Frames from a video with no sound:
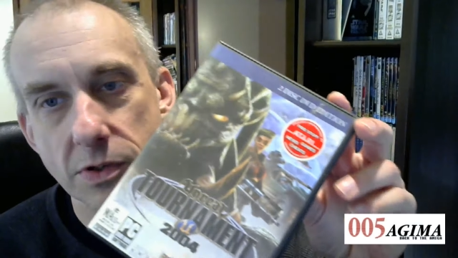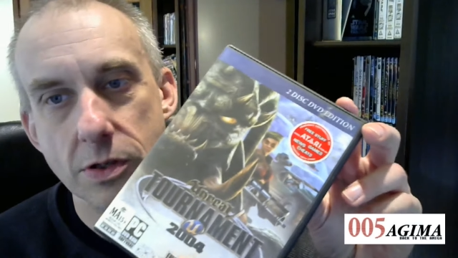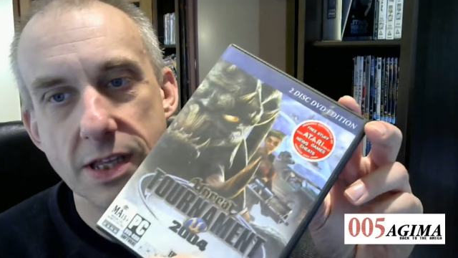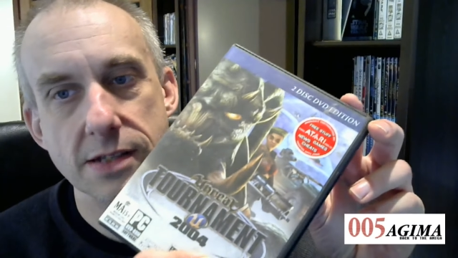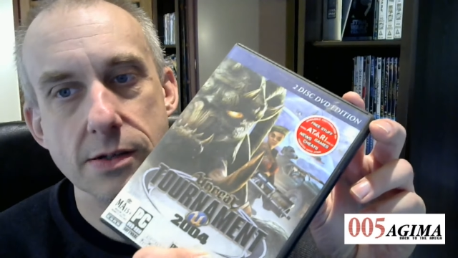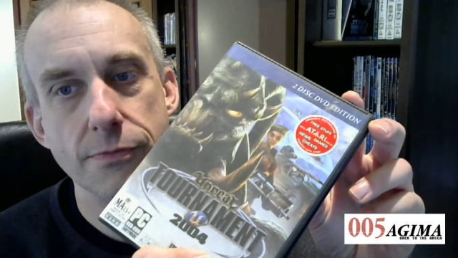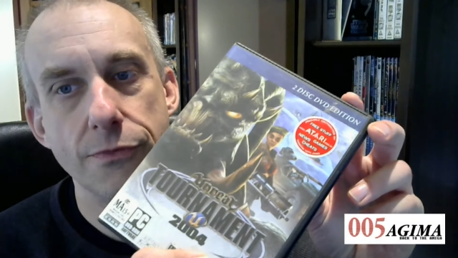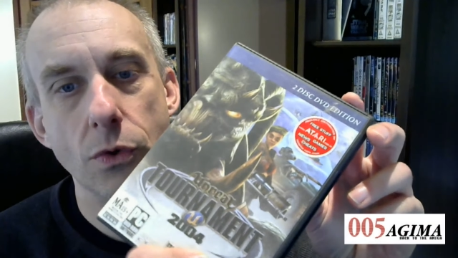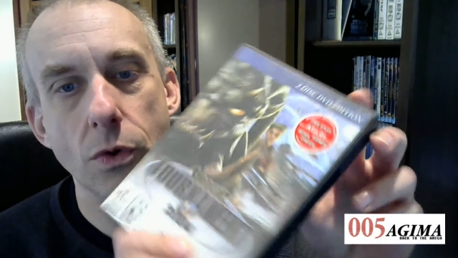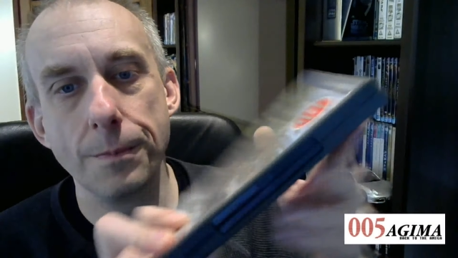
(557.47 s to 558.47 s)

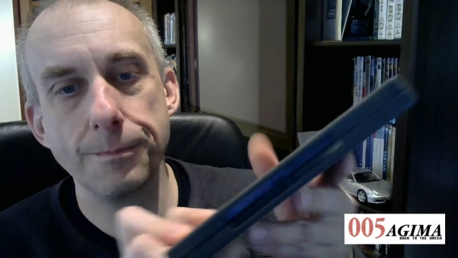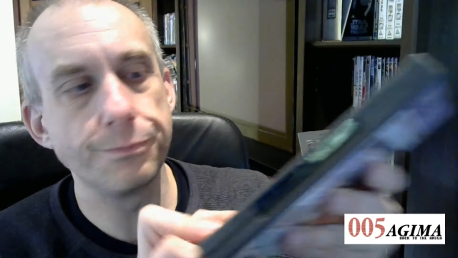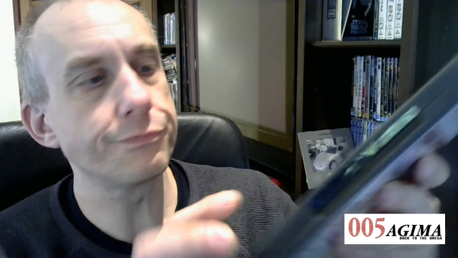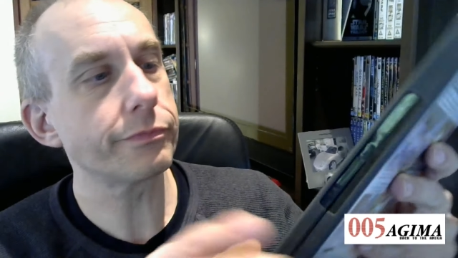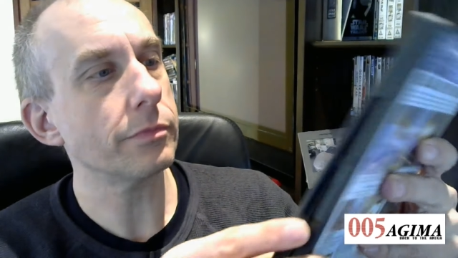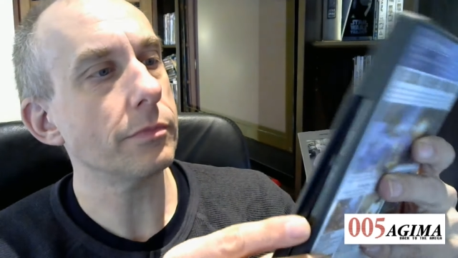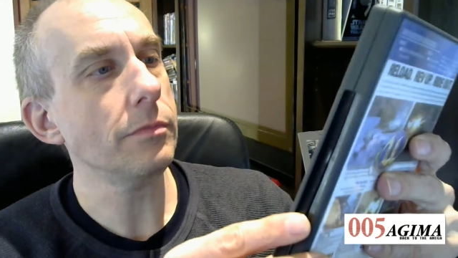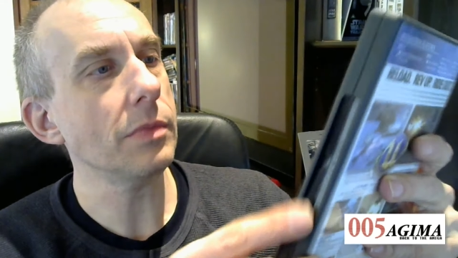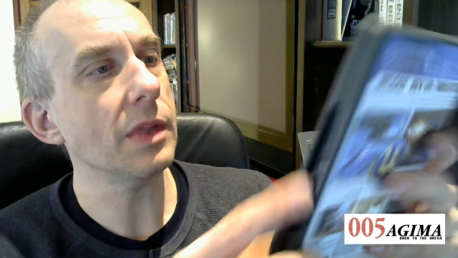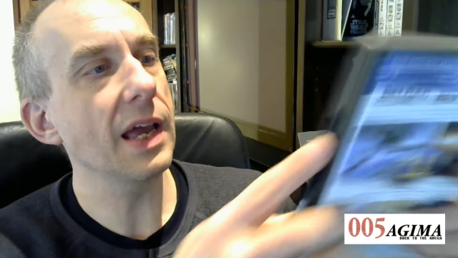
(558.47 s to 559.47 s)
2004,
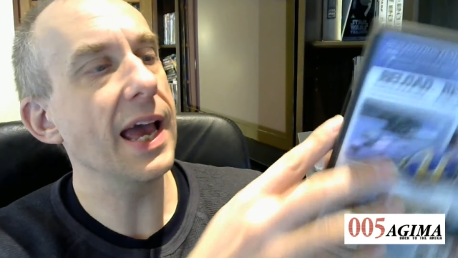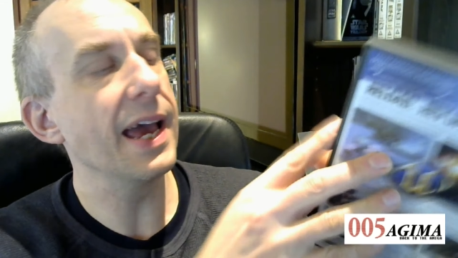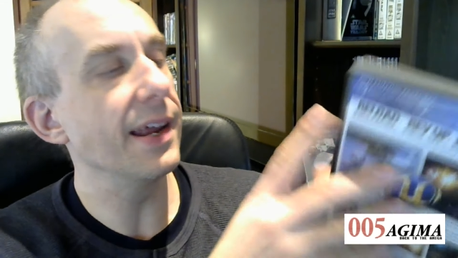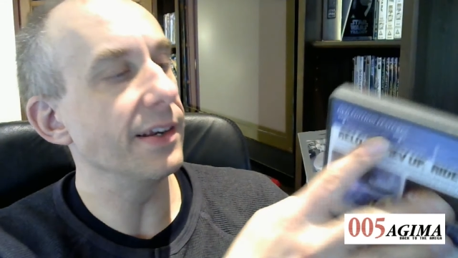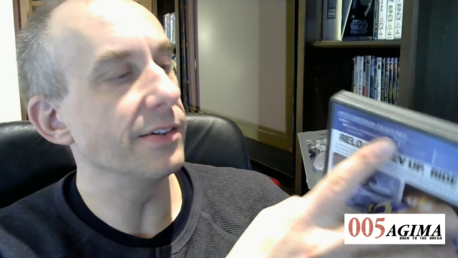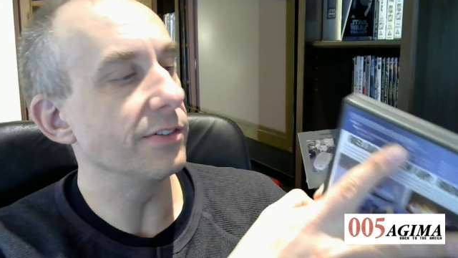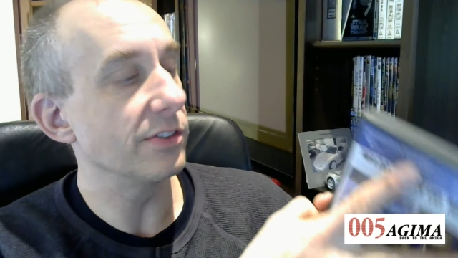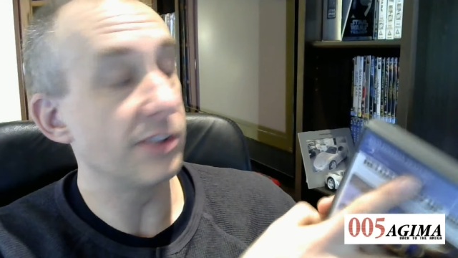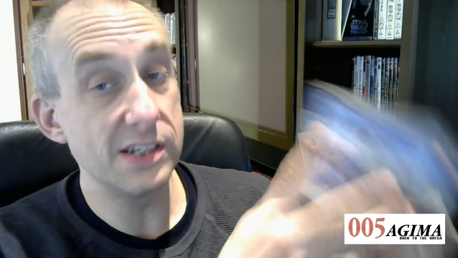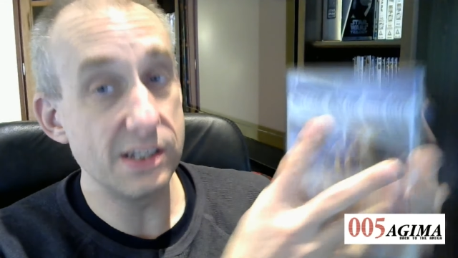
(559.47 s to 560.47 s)
and
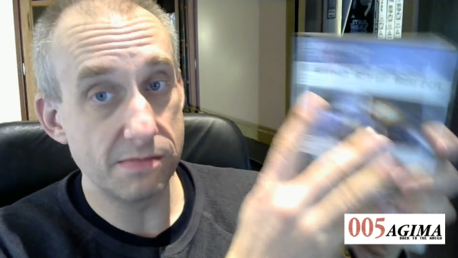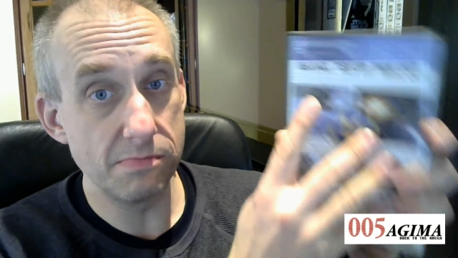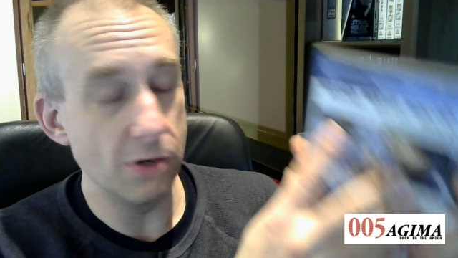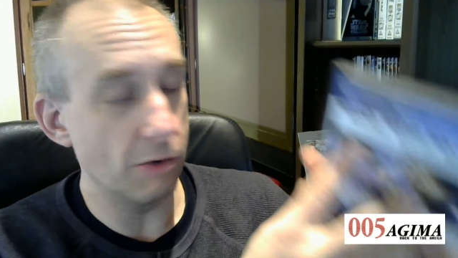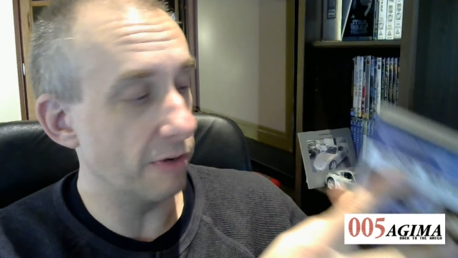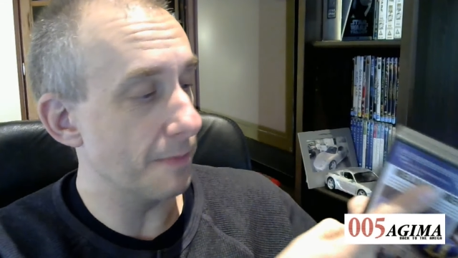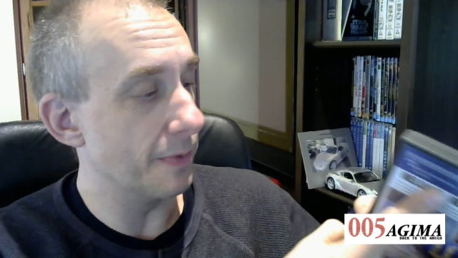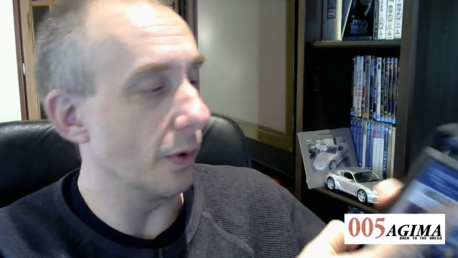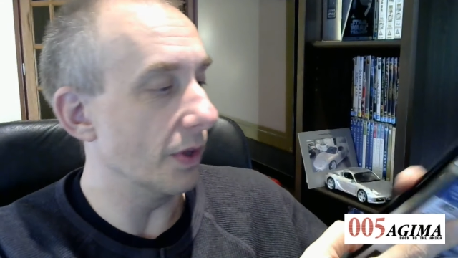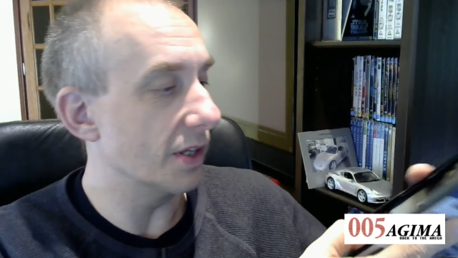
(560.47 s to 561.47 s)
so this is not
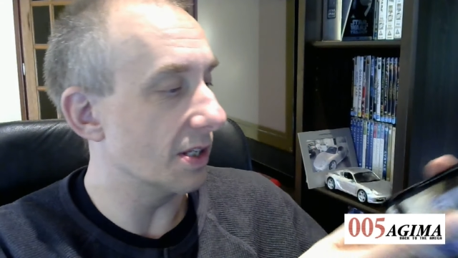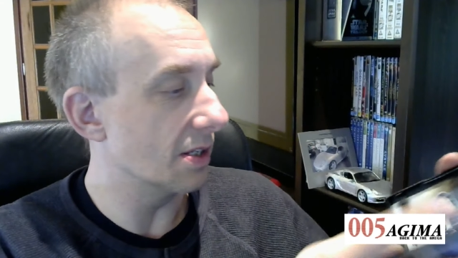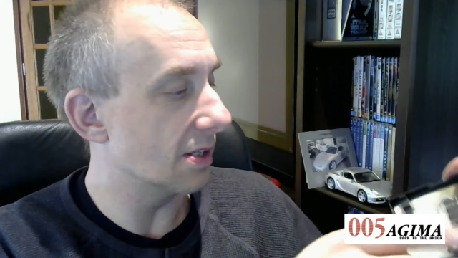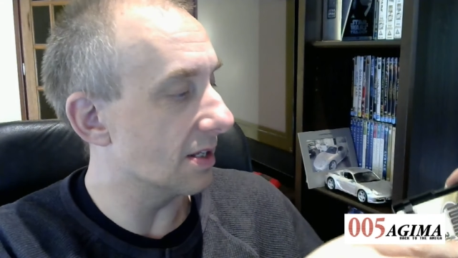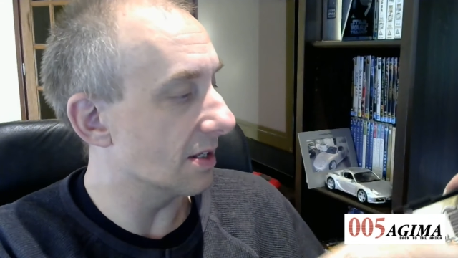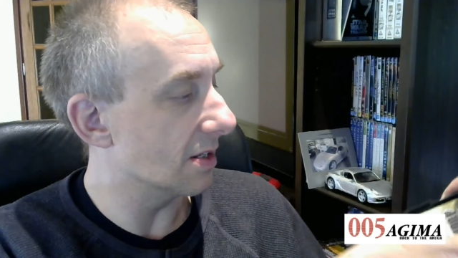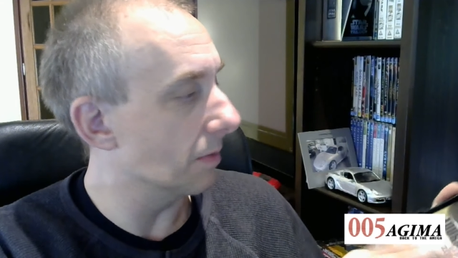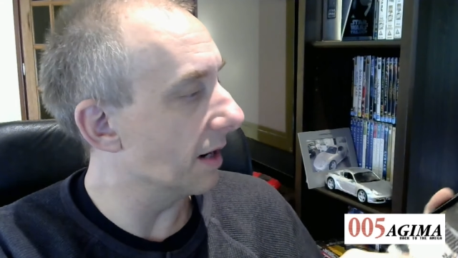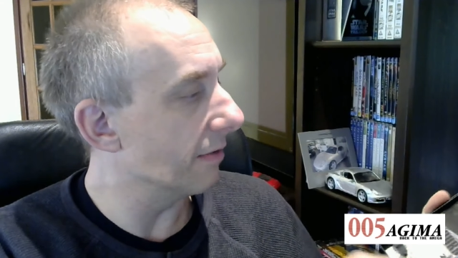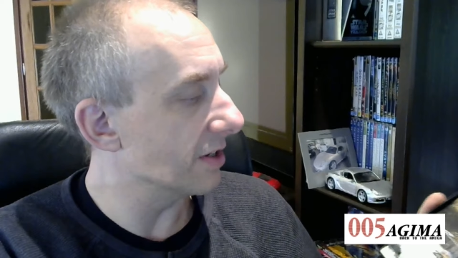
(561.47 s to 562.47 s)
rebuilt. This is still
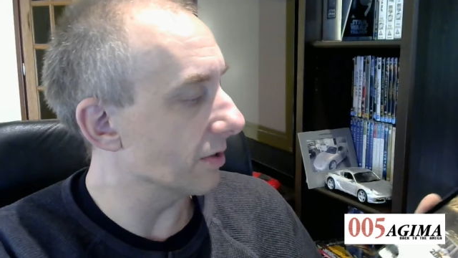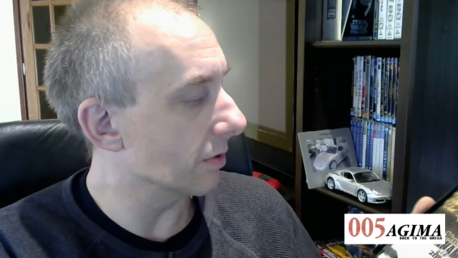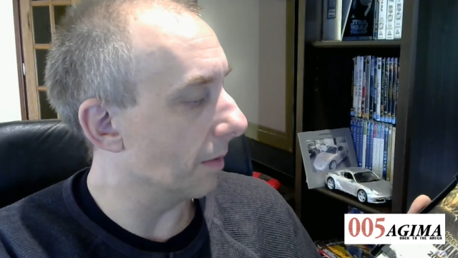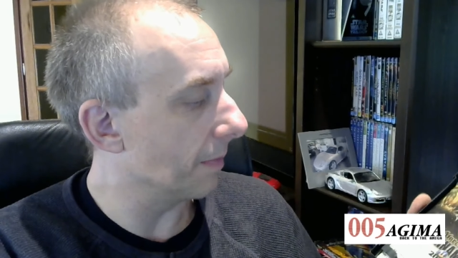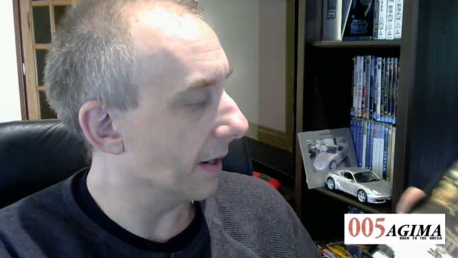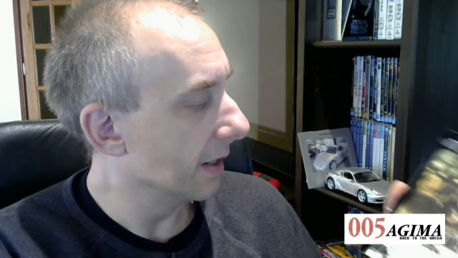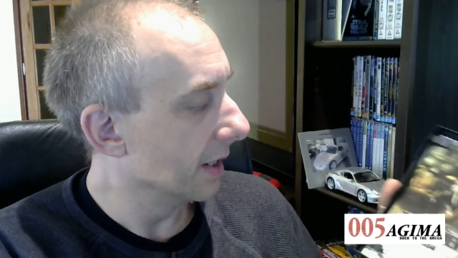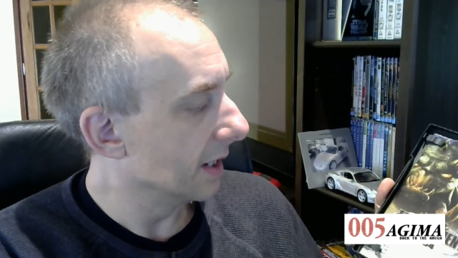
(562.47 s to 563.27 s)
my original copy.